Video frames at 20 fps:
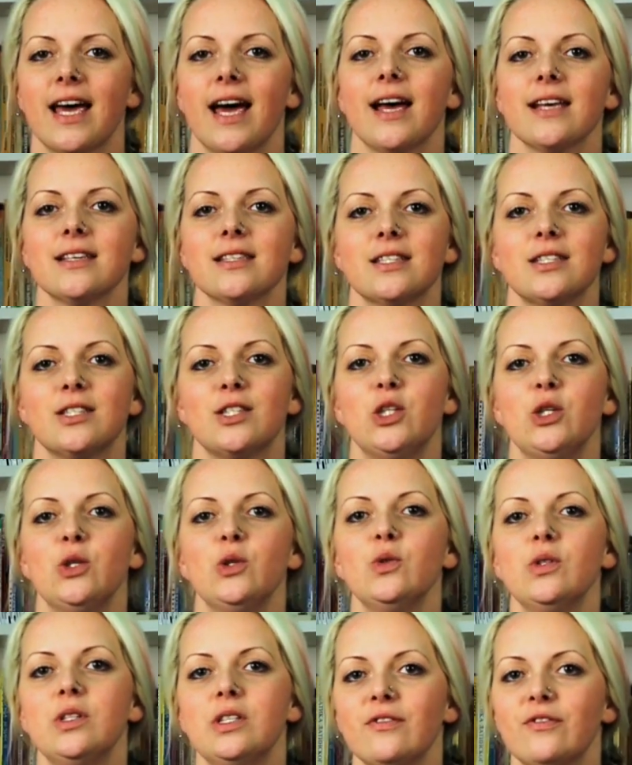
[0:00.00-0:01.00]
has
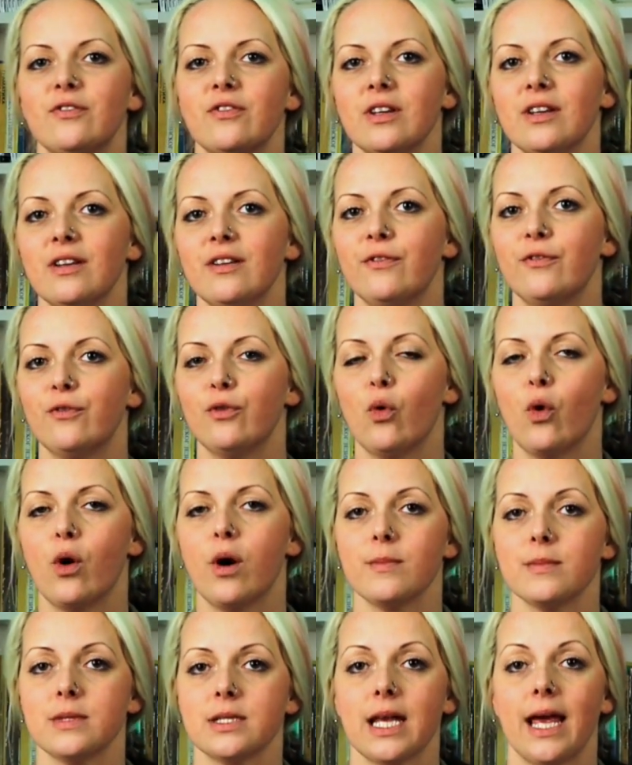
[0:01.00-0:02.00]
two different
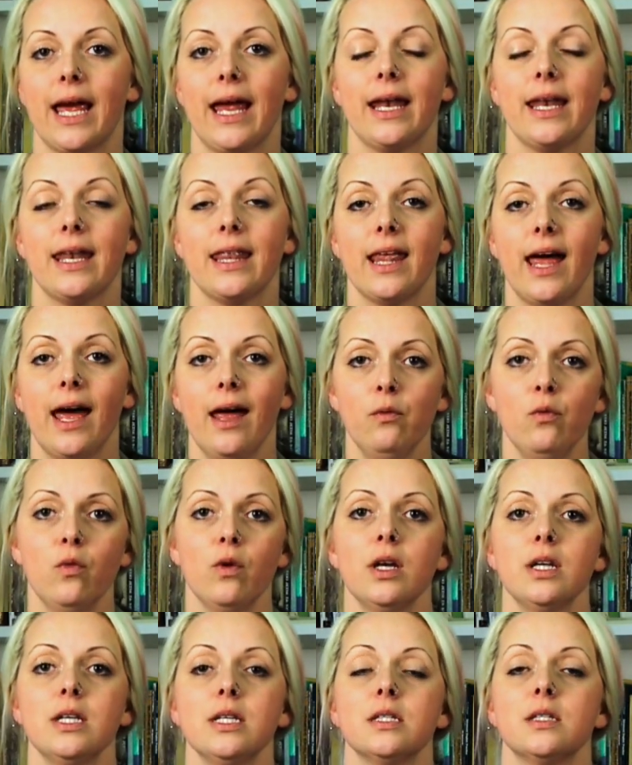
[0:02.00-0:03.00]
forms, and that
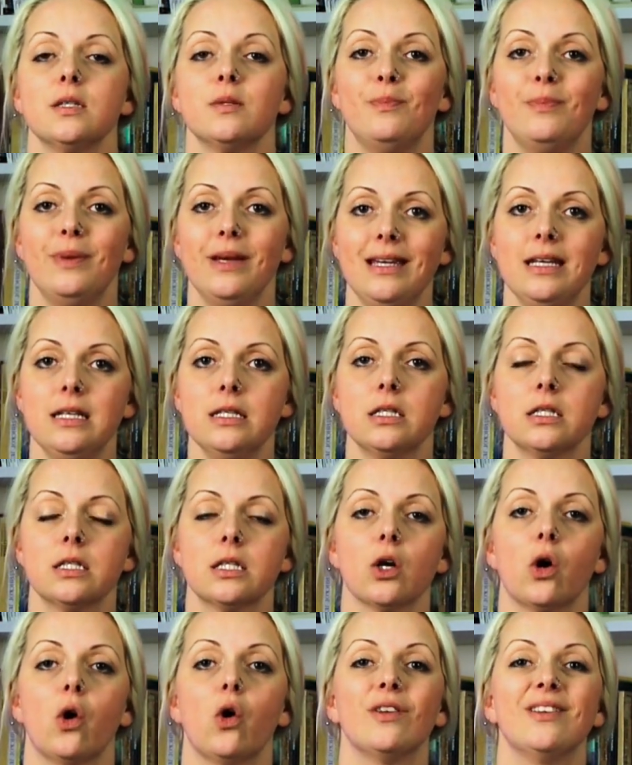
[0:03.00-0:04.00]
one is
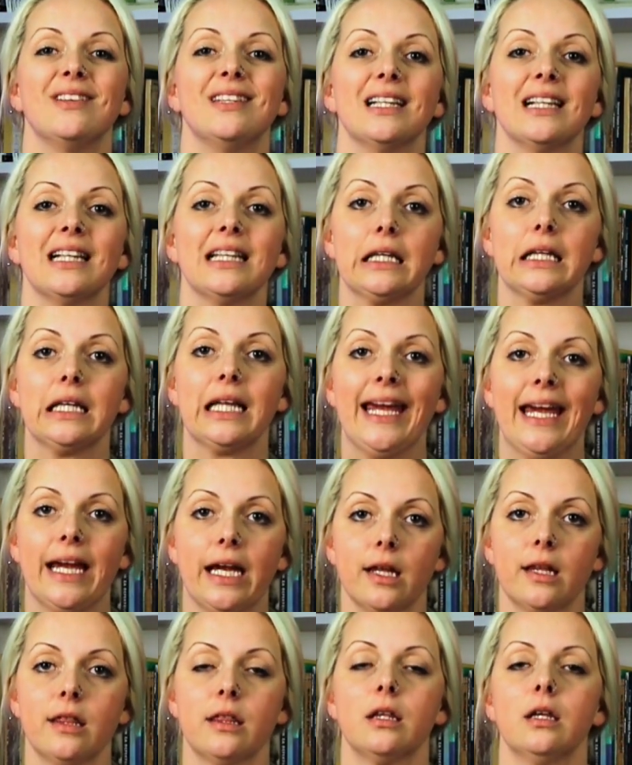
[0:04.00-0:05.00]
based on the
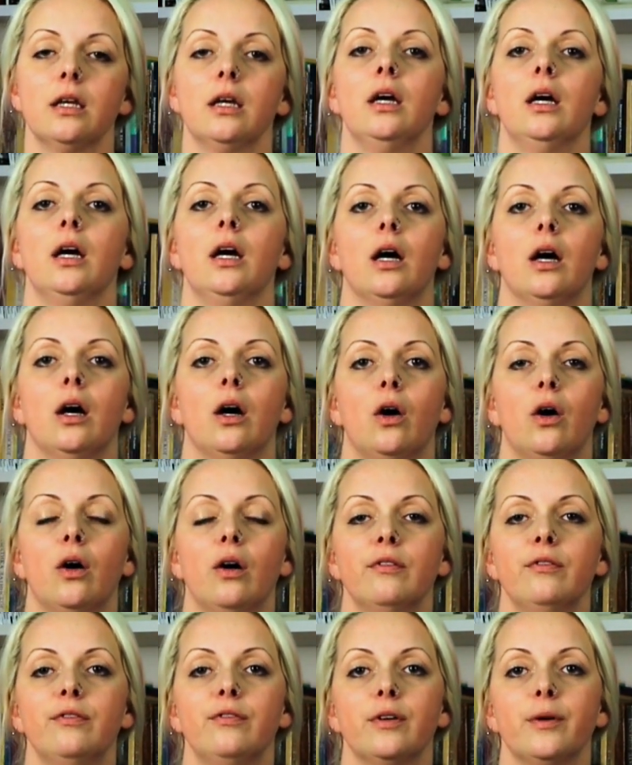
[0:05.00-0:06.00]
length
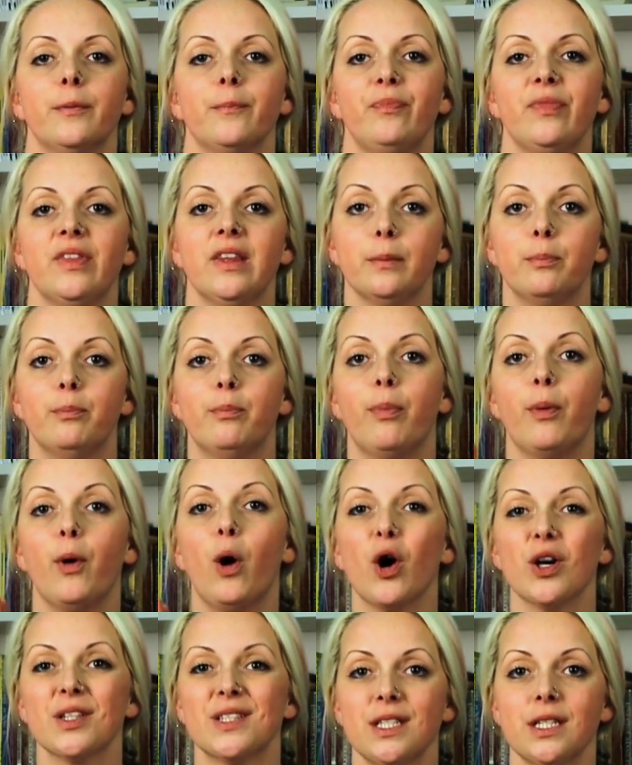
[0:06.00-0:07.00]
of the
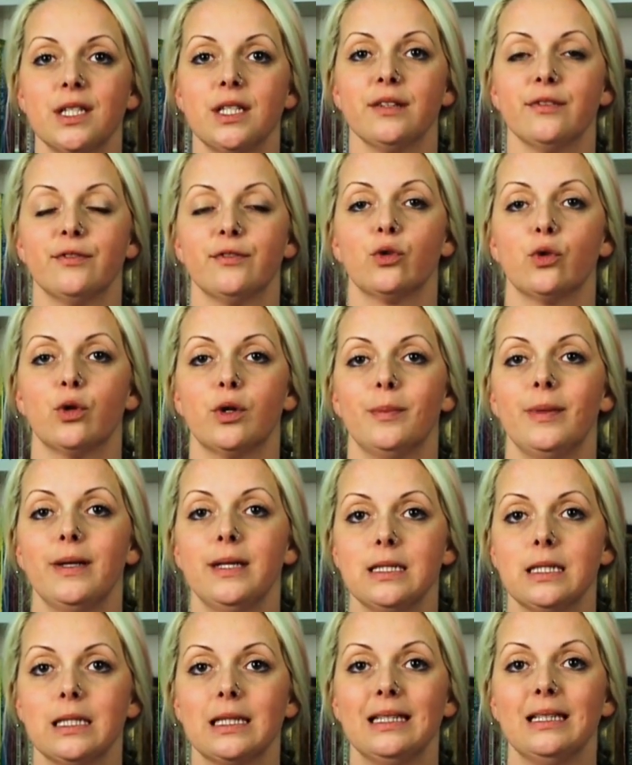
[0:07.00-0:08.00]
positive, or
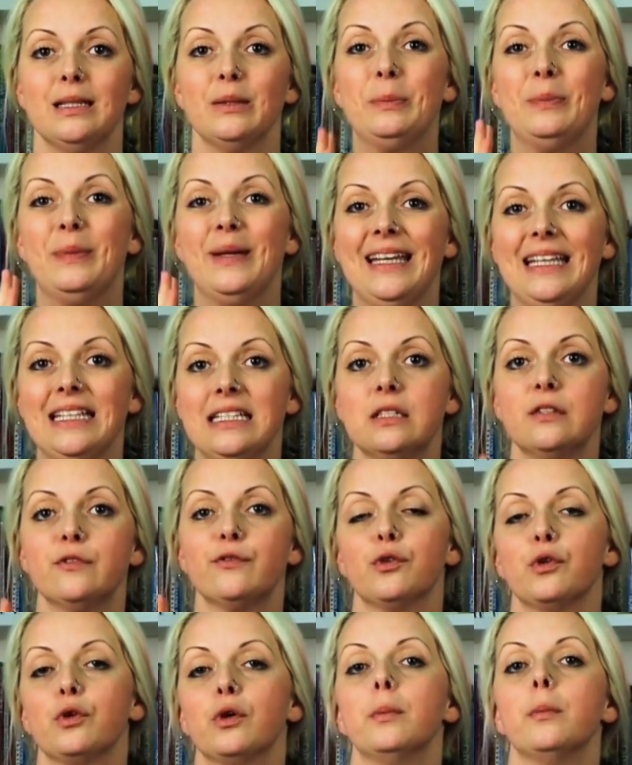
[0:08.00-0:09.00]
basically the base
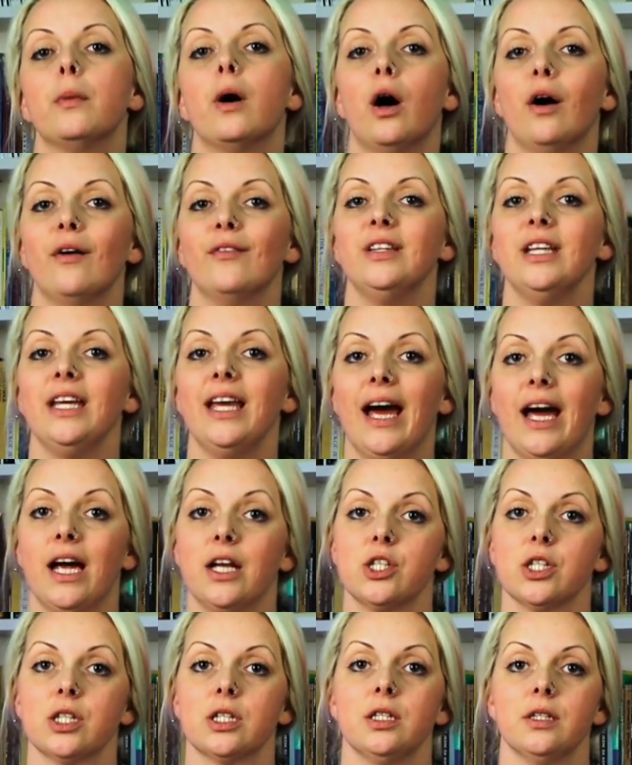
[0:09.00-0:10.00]
form of the
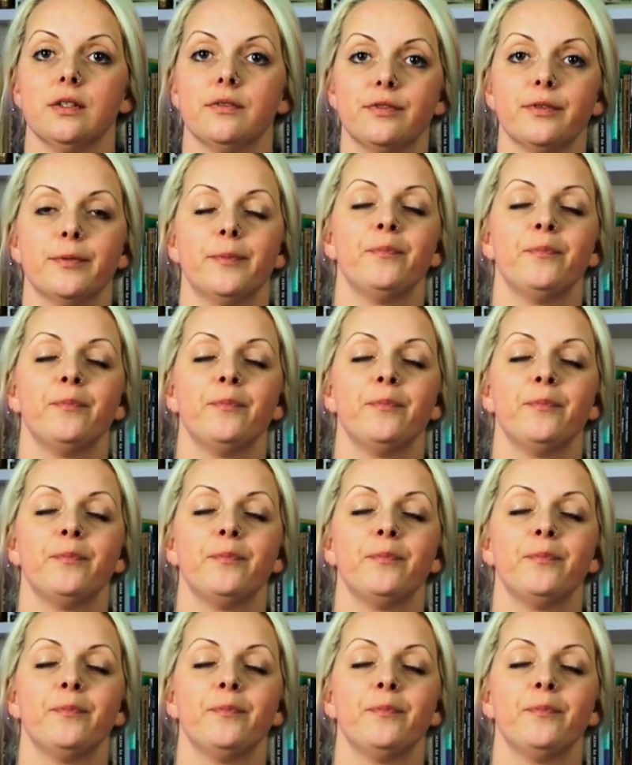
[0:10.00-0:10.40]
adjective.